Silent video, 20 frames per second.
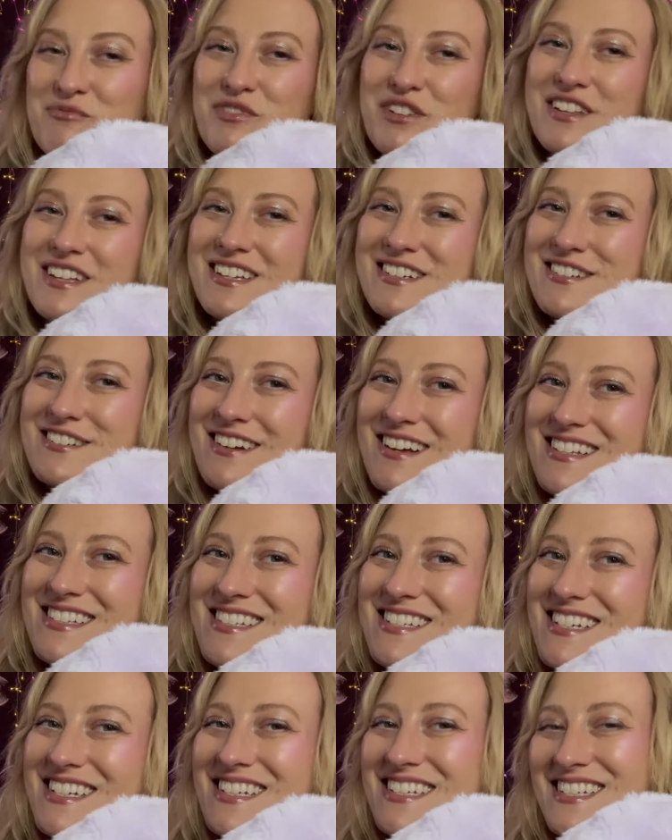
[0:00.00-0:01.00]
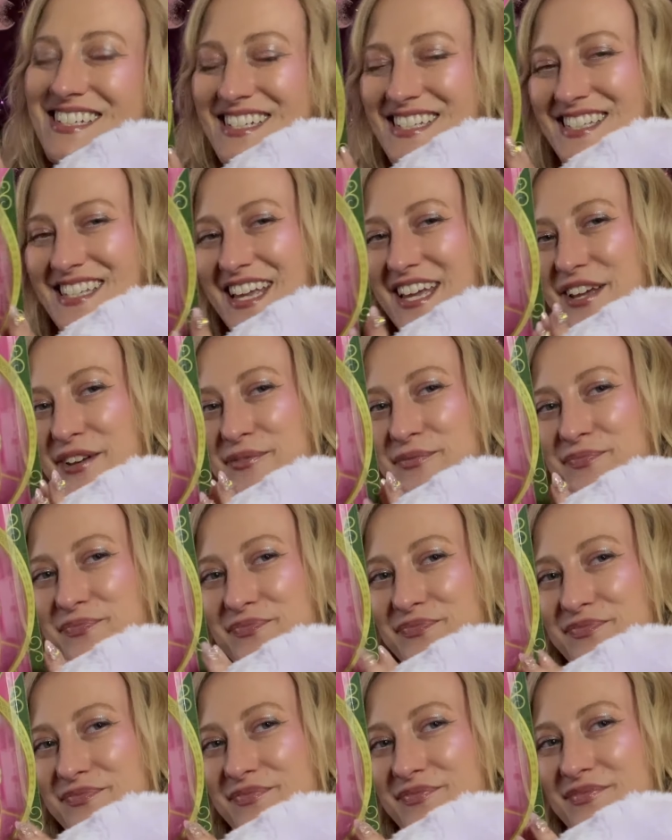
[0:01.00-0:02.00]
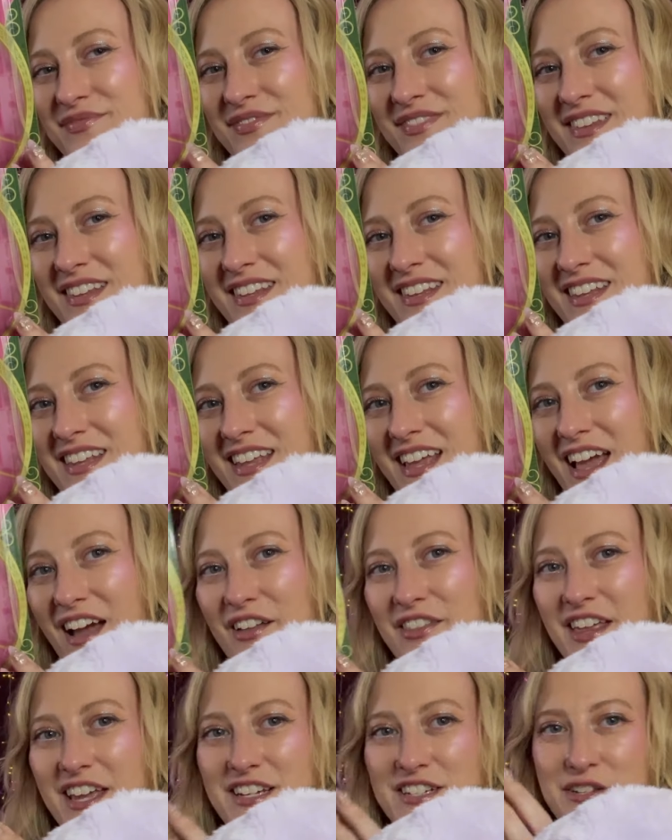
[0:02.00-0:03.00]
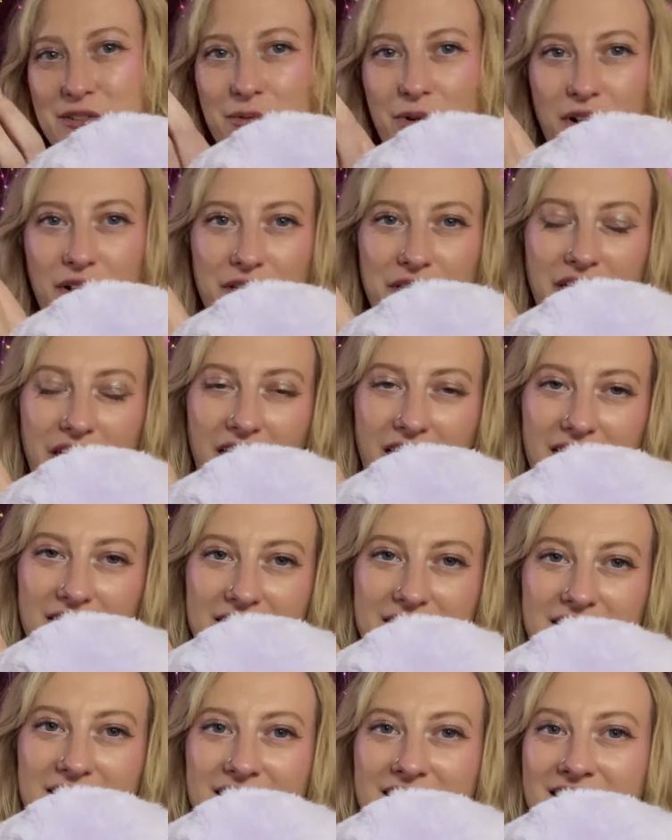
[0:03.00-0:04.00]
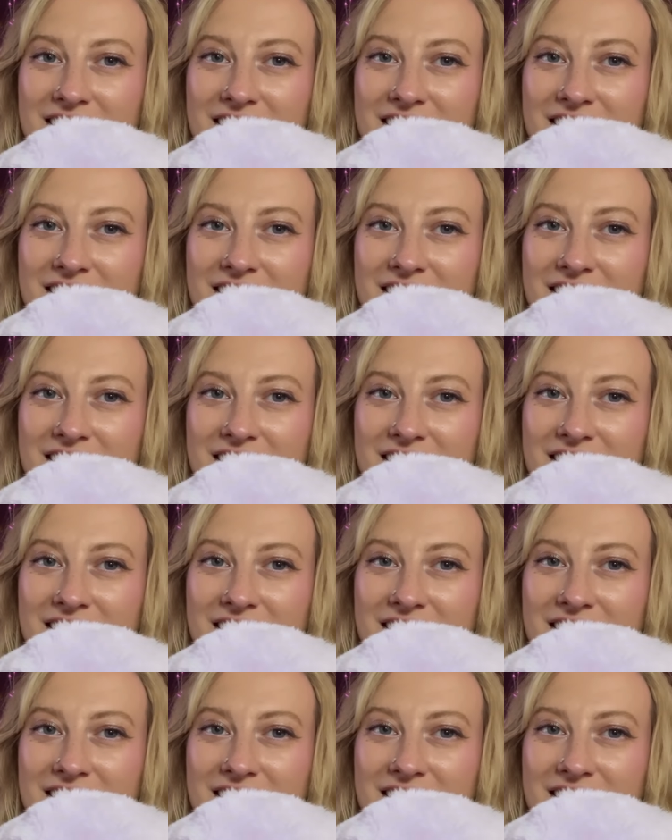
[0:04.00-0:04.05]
really interested to see how they do all that.